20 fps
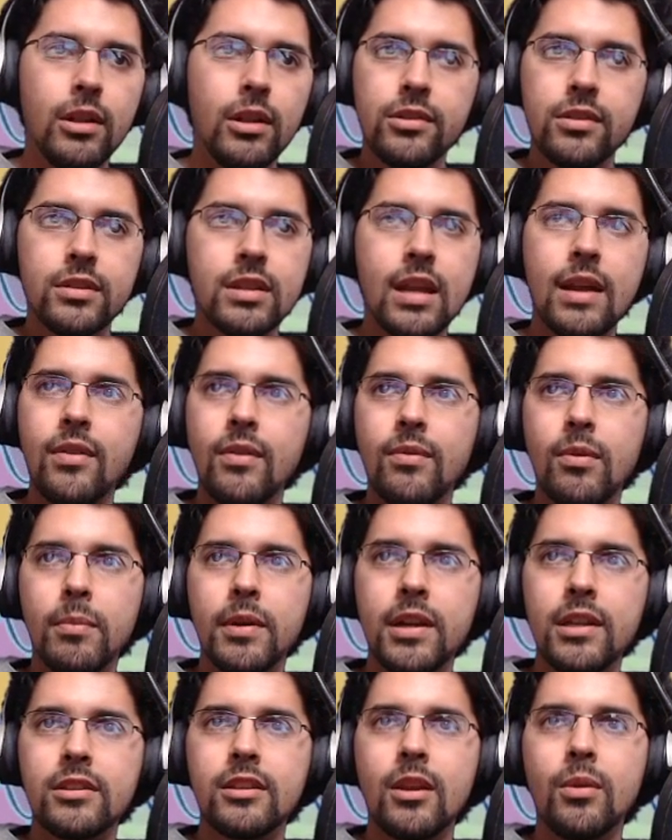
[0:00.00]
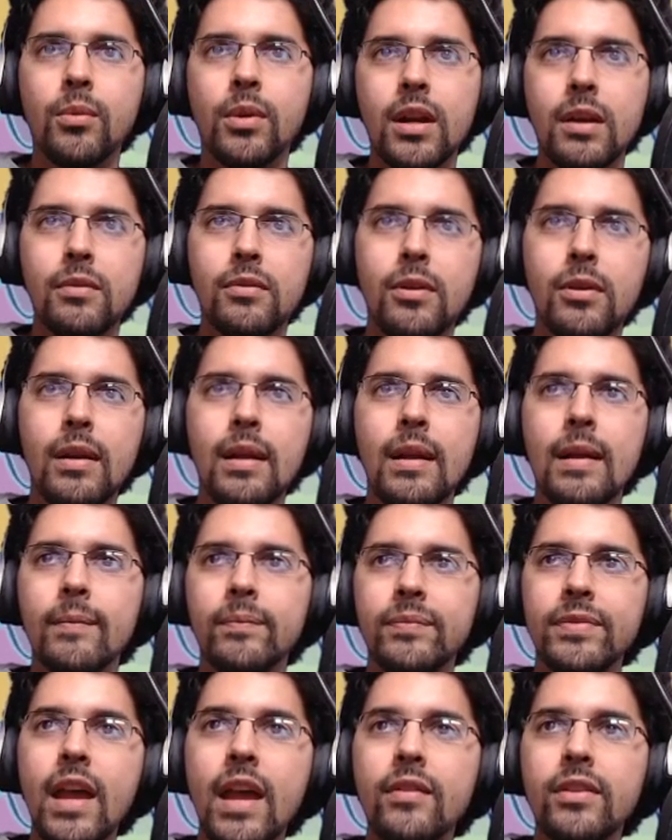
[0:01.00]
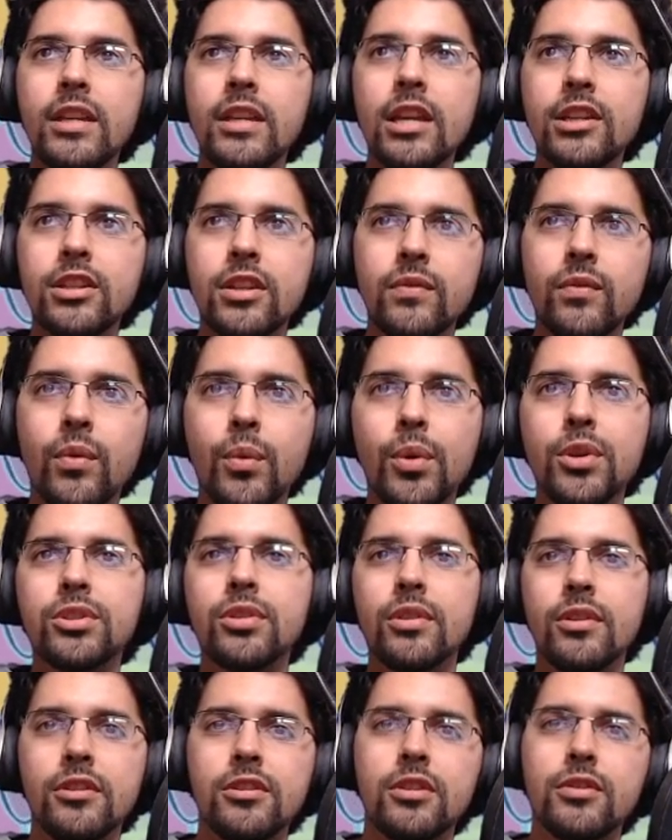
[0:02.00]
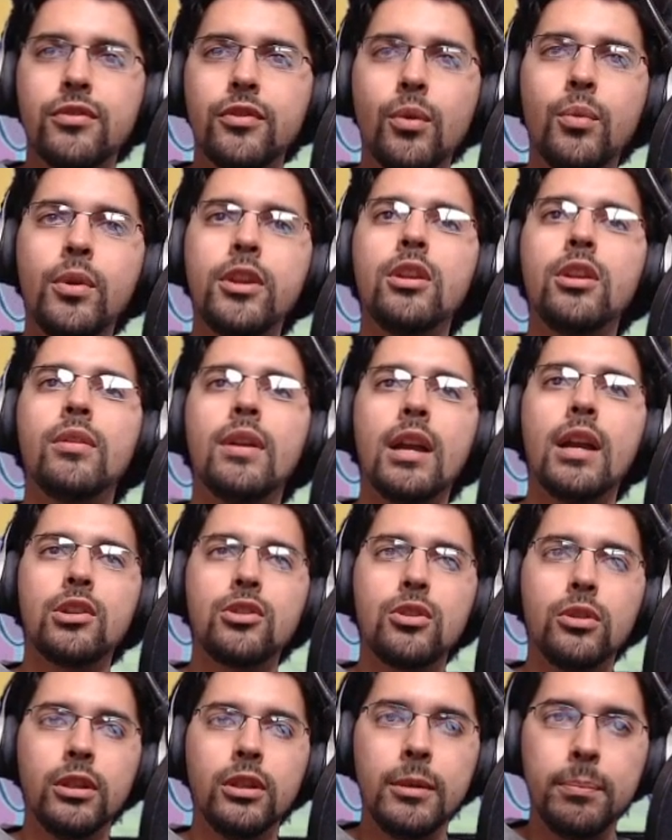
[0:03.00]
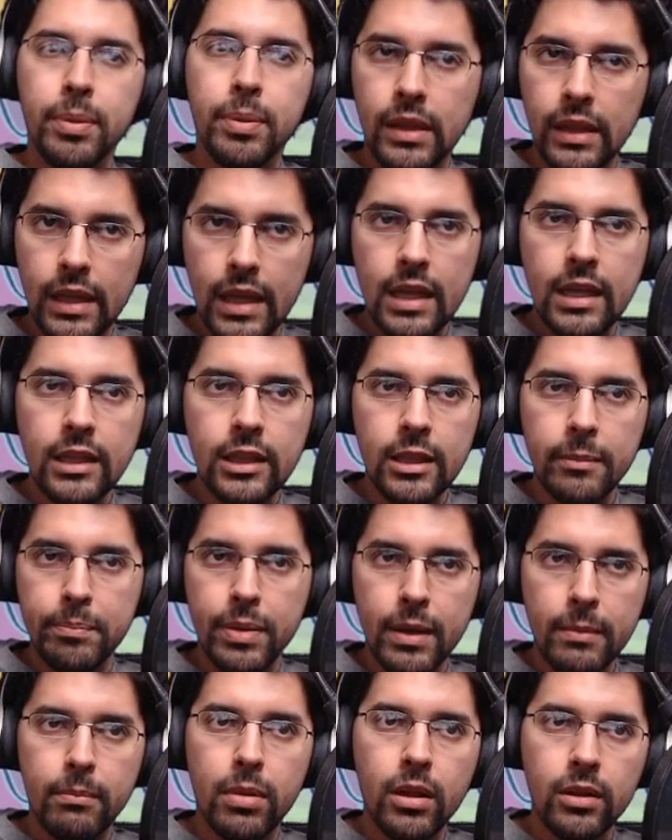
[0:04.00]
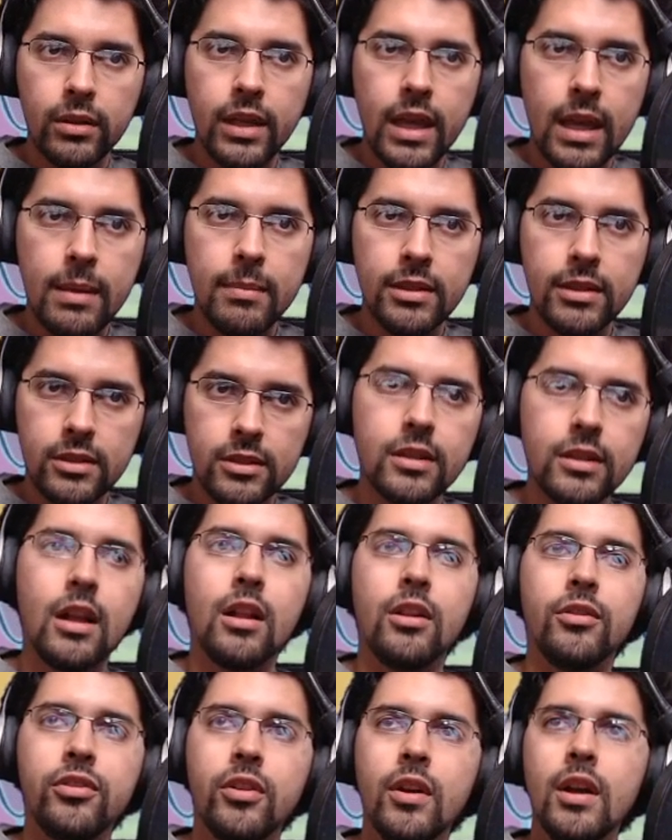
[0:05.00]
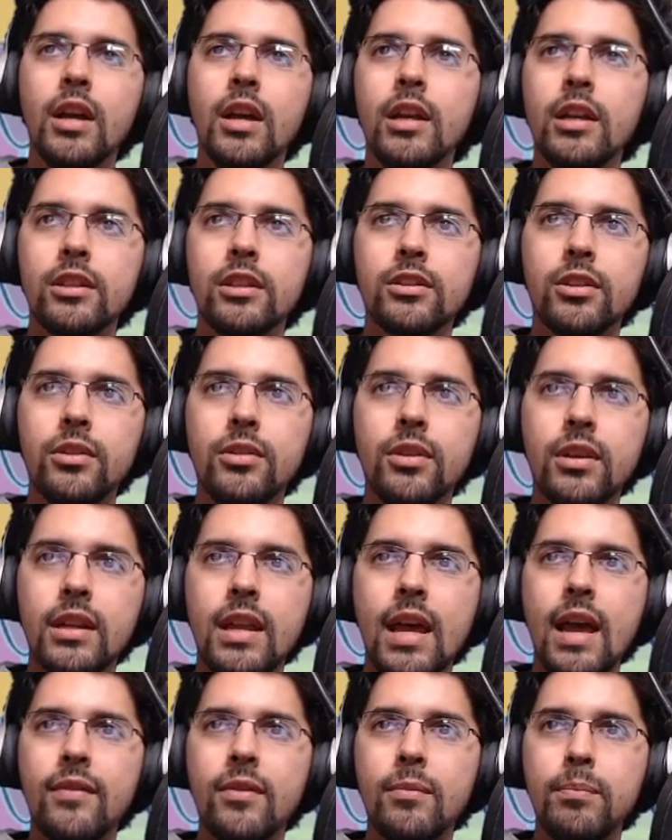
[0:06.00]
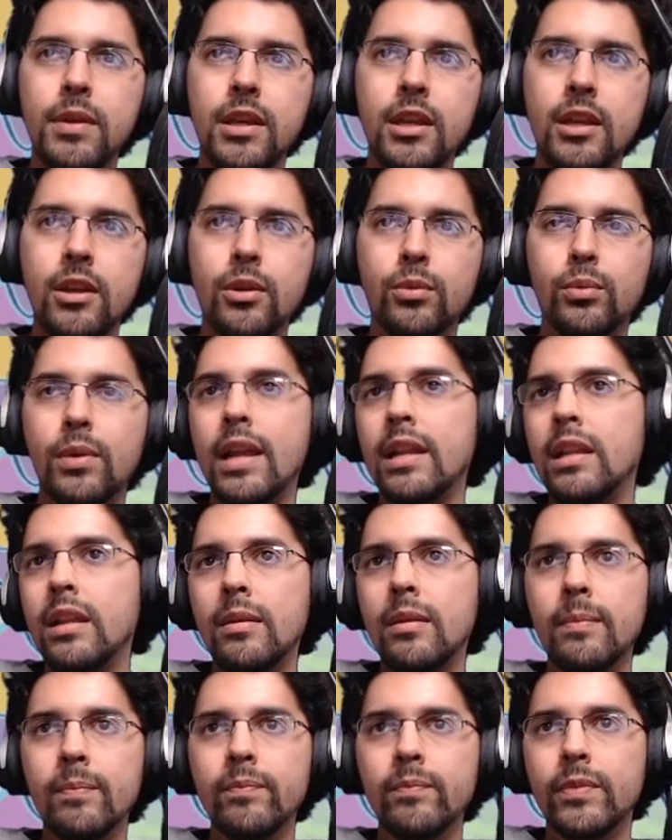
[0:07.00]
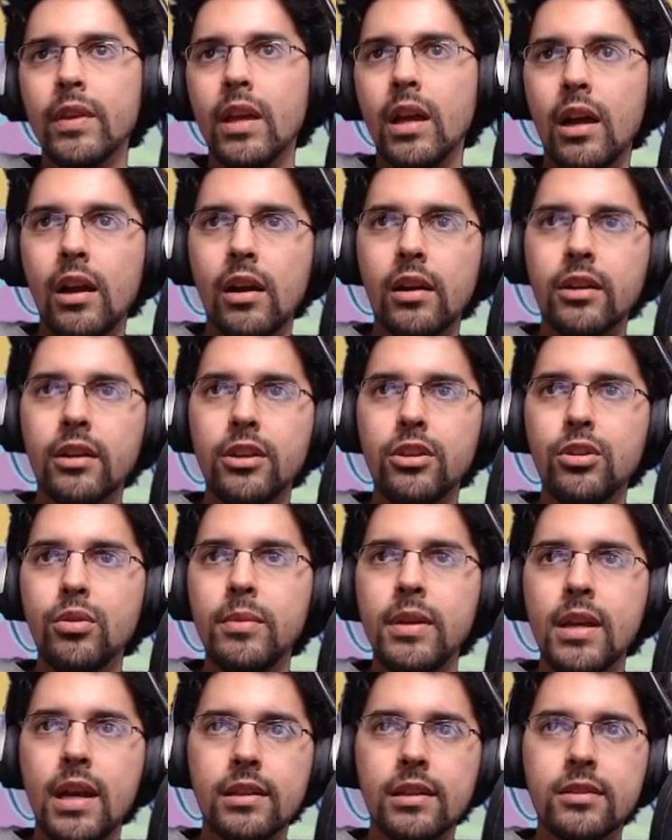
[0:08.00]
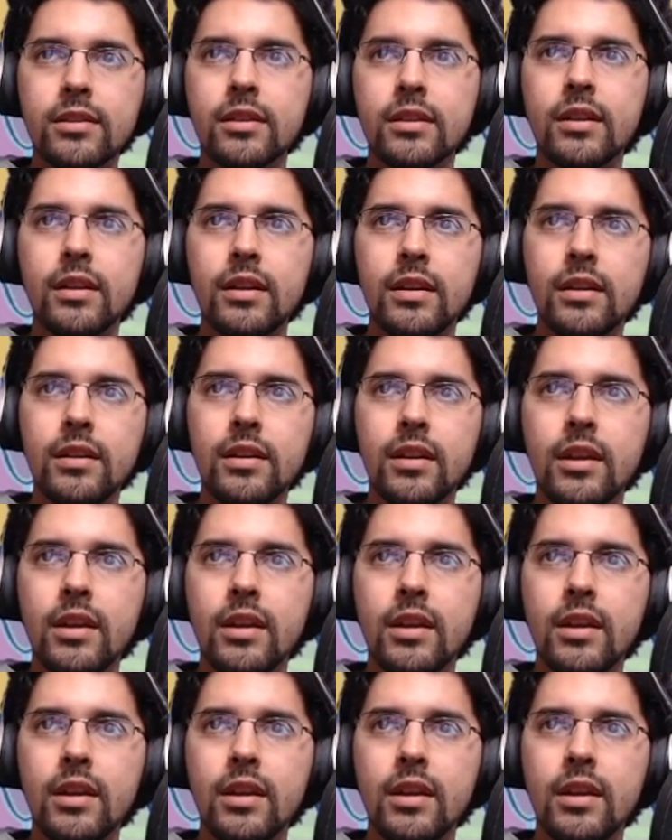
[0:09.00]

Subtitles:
I'll just have everybody say whatever. Navigation voice, so this is for when you're actually playing the pinball game itself. So you can have it be random, Haruka, Yumi, Asuka.